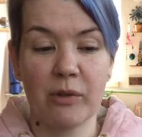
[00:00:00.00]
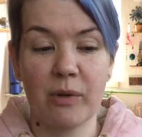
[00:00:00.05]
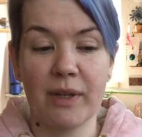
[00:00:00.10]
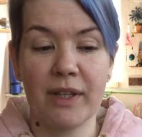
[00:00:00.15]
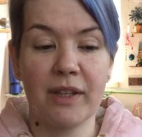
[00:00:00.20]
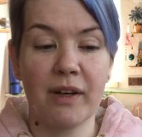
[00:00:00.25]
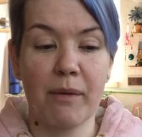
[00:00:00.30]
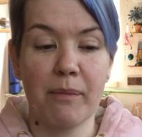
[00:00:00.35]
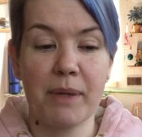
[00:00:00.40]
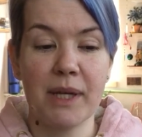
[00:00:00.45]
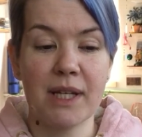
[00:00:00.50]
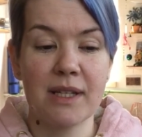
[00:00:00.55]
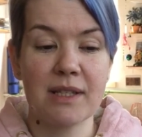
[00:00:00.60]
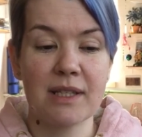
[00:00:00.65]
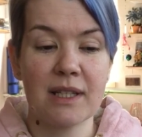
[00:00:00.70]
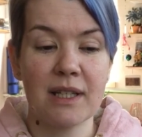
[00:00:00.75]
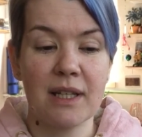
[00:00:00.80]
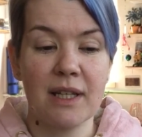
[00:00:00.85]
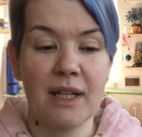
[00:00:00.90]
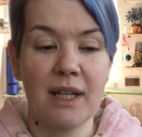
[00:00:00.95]

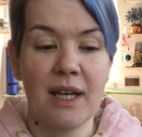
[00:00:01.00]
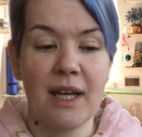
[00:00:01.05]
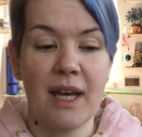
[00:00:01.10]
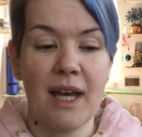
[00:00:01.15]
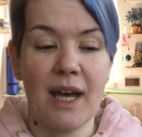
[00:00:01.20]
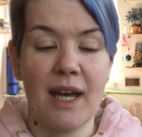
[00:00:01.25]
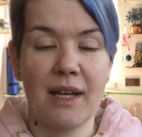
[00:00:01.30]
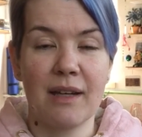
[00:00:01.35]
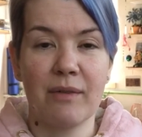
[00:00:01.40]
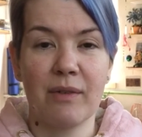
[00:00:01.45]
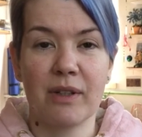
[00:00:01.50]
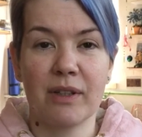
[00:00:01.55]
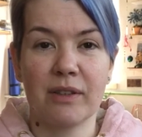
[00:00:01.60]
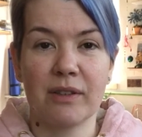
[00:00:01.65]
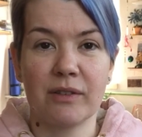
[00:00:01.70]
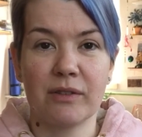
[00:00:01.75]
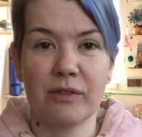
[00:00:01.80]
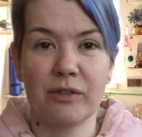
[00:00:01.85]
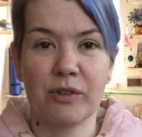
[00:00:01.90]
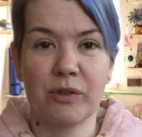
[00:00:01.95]
topics,
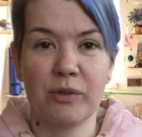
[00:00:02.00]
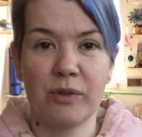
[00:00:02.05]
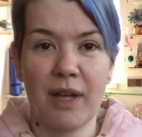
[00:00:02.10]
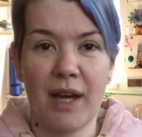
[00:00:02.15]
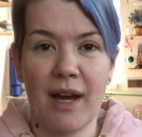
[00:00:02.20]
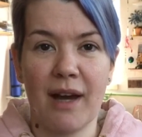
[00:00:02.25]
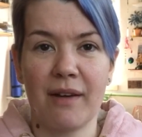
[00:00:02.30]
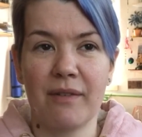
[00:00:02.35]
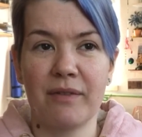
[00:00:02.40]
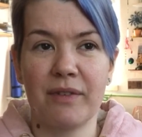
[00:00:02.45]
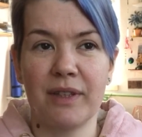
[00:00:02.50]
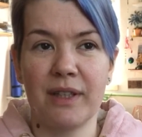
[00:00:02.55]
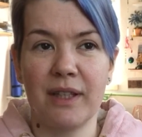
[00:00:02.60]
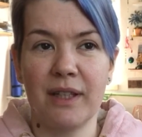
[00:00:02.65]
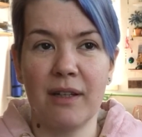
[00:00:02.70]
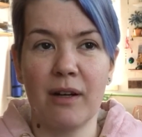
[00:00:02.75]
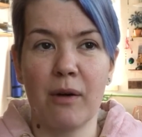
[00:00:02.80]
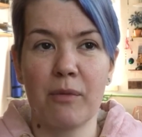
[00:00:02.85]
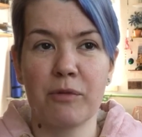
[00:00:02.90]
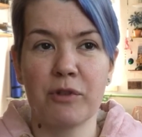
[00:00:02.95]
anyone should have
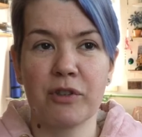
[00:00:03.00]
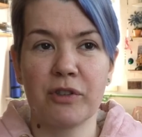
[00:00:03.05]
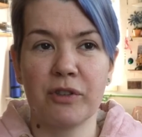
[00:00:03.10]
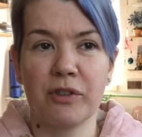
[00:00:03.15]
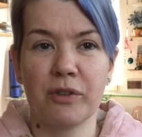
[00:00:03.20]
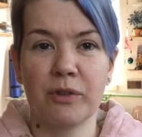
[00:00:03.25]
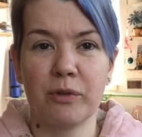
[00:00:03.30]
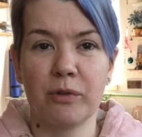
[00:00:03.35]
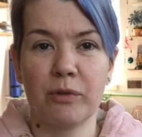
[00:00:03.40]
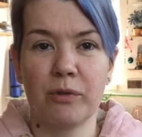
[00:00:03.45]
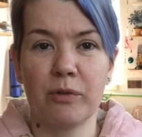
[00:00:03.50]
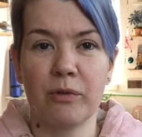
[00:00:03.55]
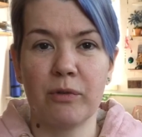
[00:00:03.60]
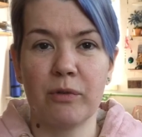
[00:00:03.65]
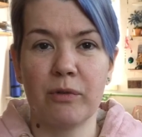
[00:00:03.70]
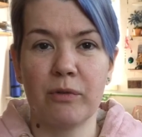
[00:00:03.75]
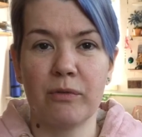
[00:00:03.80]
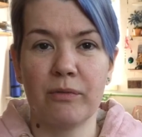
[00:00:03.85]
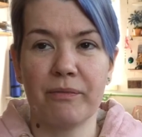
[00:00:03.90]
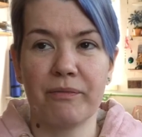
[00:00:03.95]
the option
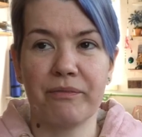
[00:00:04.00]
to